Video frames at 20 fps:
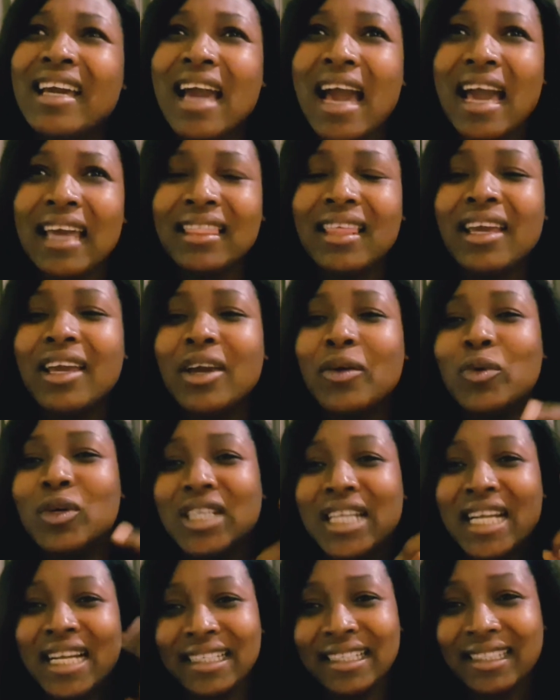I think it was
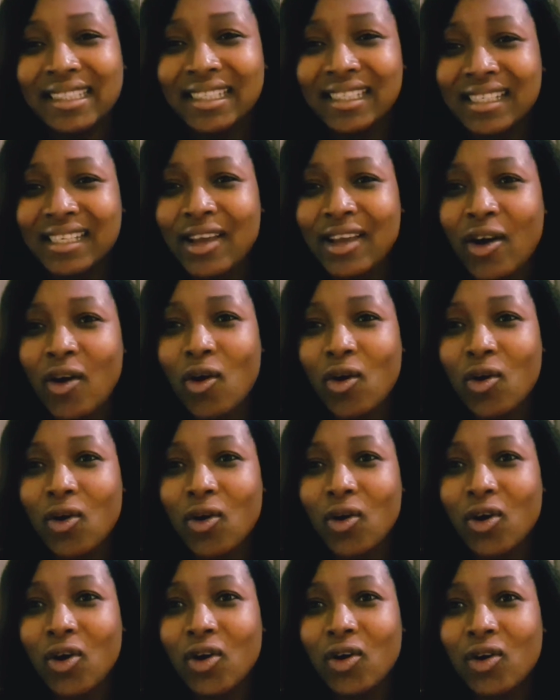early this year
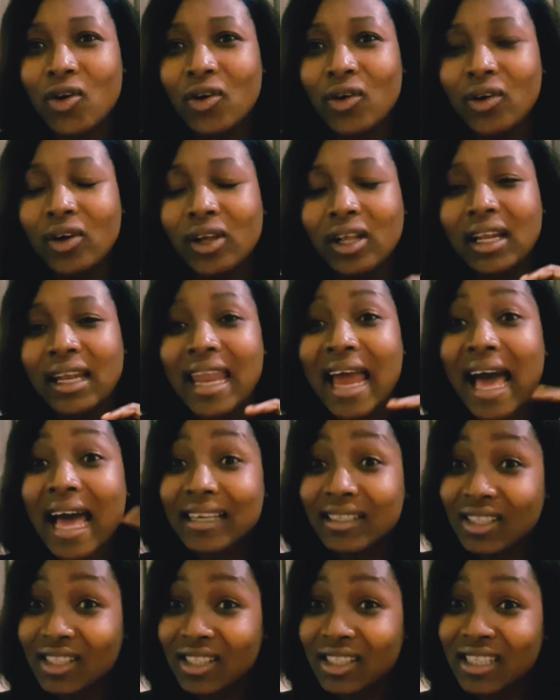or
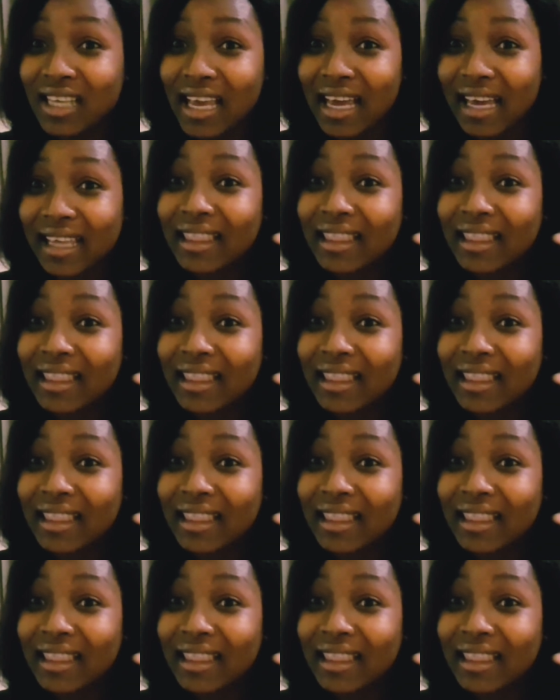last year.